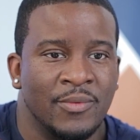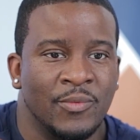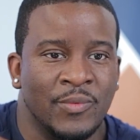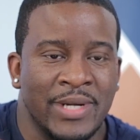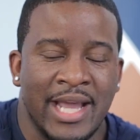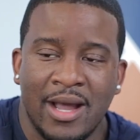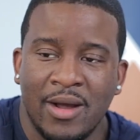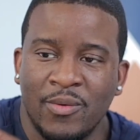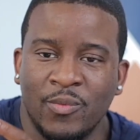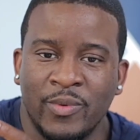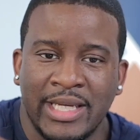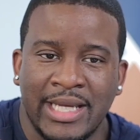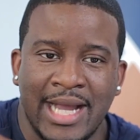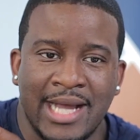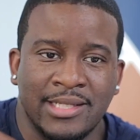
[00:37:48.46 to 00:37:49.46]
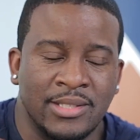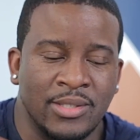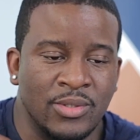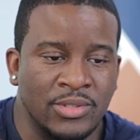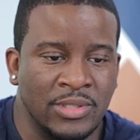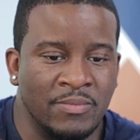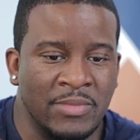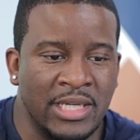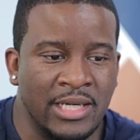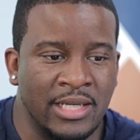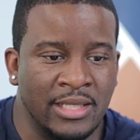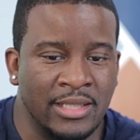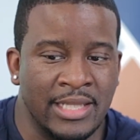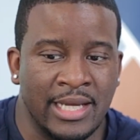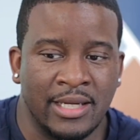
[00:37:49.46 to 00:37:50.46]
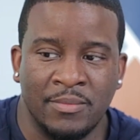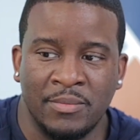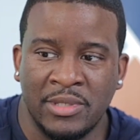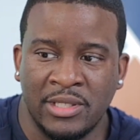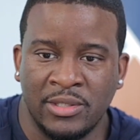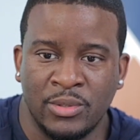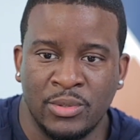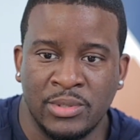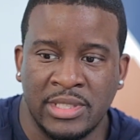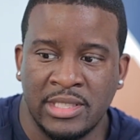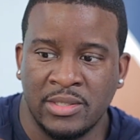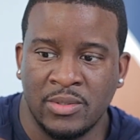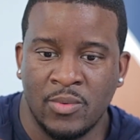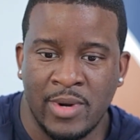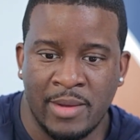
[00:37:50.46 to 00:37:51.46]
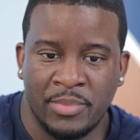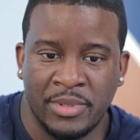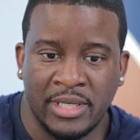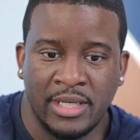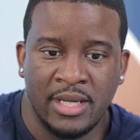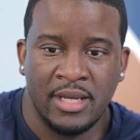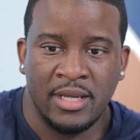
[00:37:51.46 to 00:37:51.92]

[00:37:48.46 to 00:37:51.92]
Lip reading: now we got social media that can be used as a weapon.